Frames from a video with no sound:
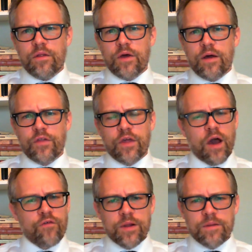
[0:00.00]
the
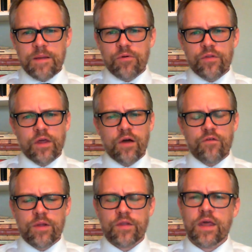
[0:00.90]
government, people in the
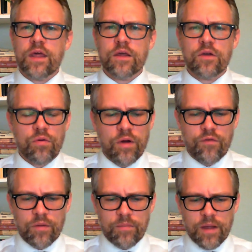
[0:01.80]
government, the king or
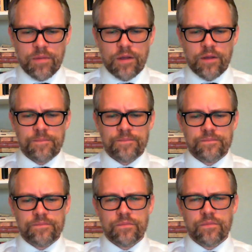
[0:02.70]
whoever it might be,
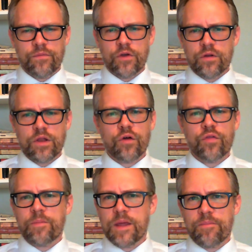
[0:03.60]

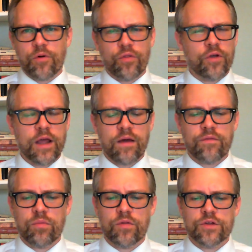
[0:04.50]
they're people. They're going to have
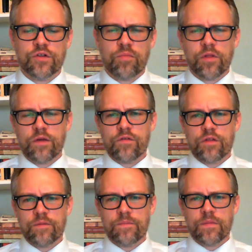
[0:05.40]
their religious
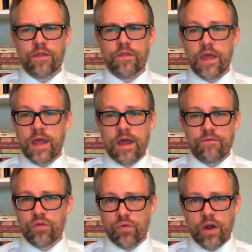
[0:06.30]
beliefs, and they
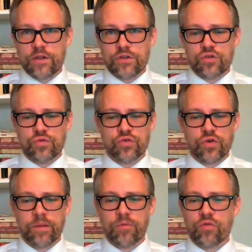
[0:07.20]
have the right to
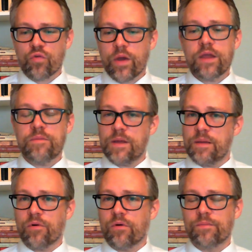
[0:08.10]
try to persuade
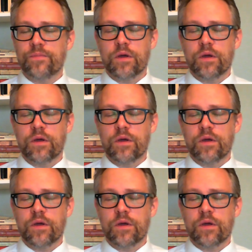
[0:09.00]
people